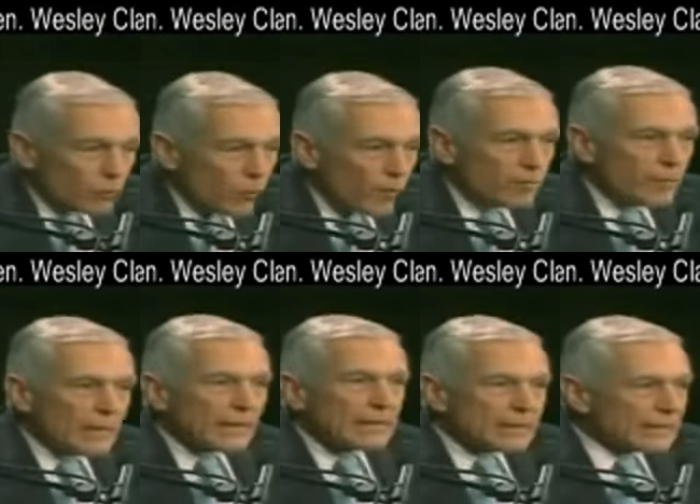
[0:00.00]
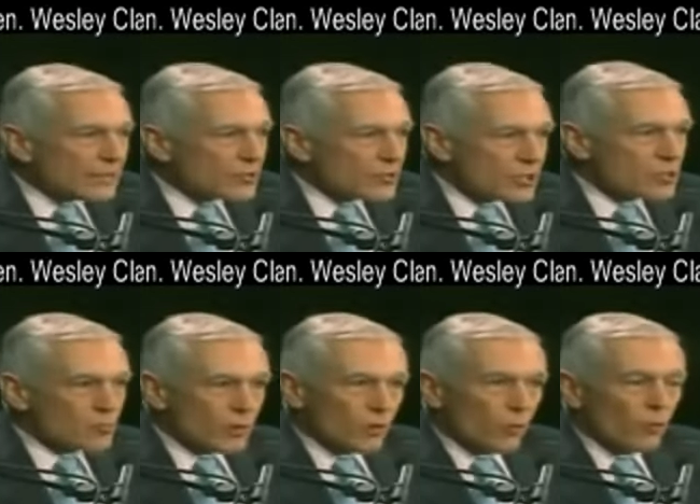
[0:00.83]
"We've made the
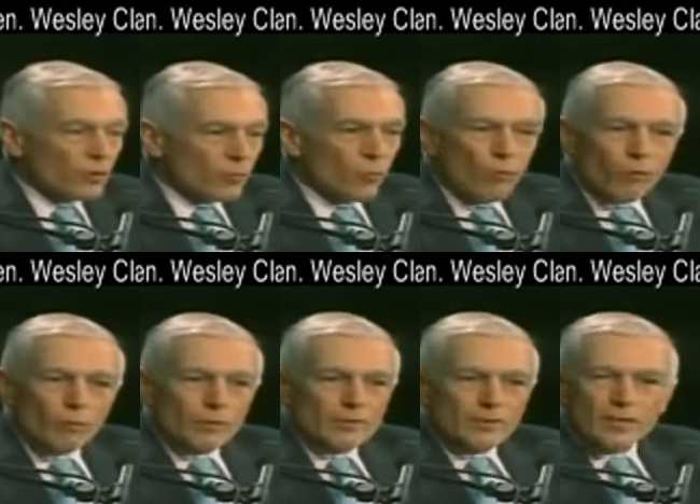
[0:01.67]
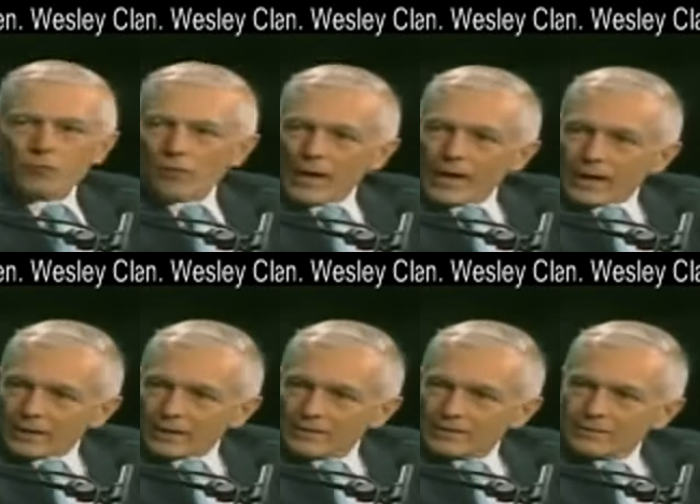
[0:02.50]
decision. We're going to war with
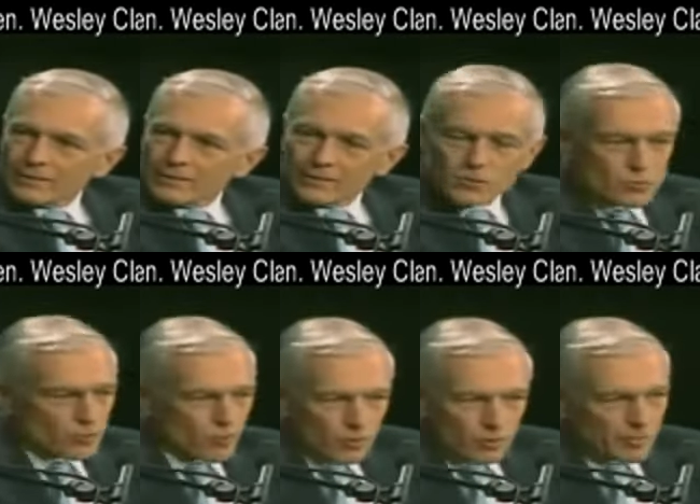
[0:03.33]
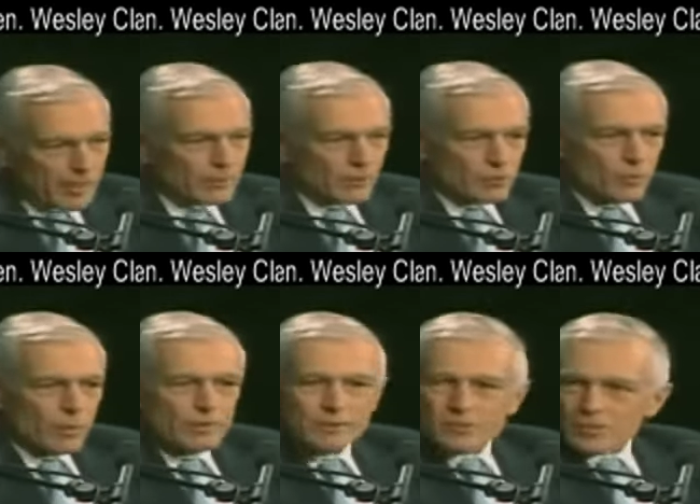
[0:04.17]
Iraq." This was on or about the
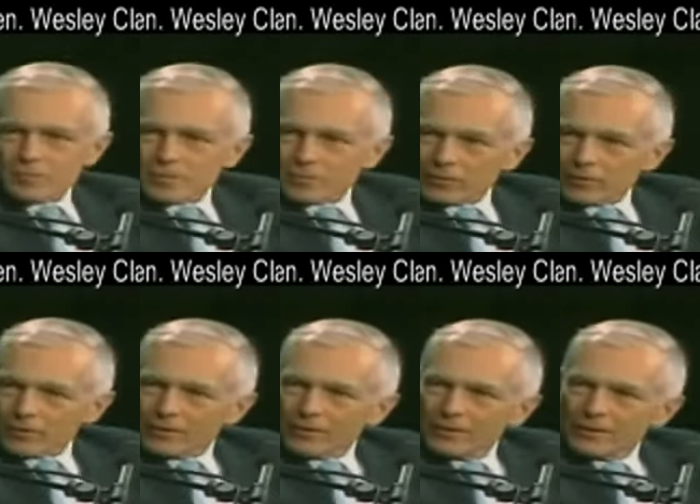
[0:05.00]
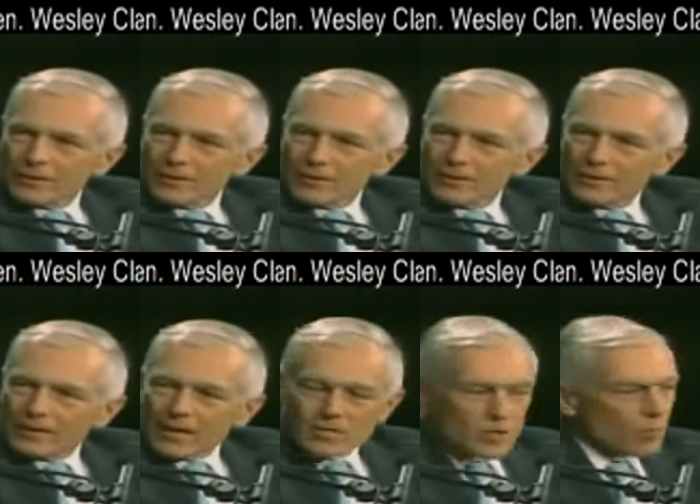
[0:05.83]
20th of September.
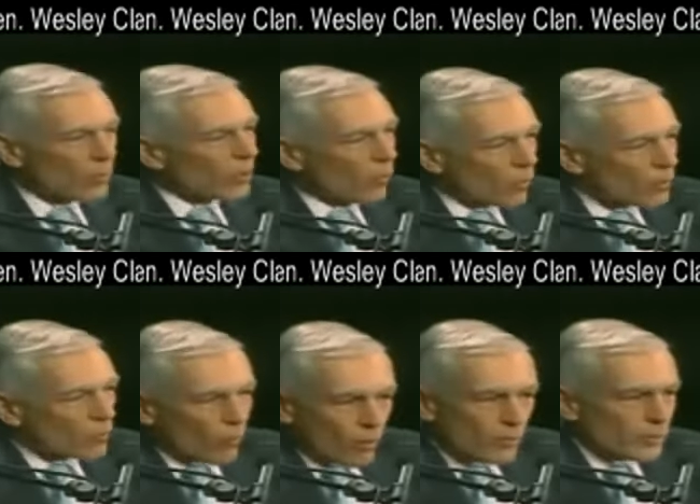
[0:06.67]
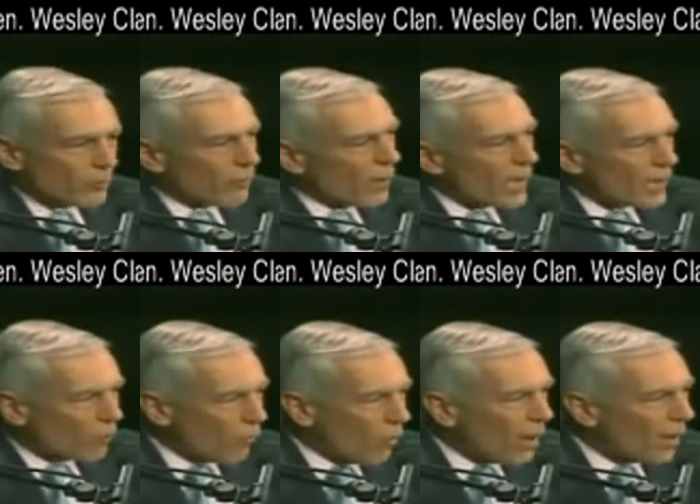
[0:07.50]
I said, "We're going to war with Iraq.
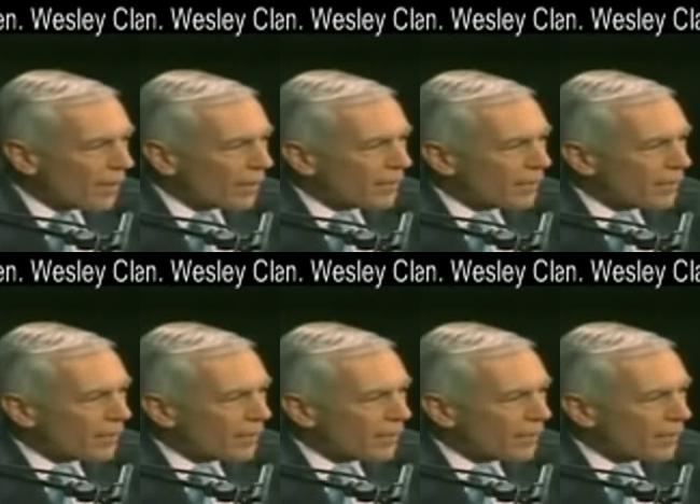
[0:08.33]
Why?"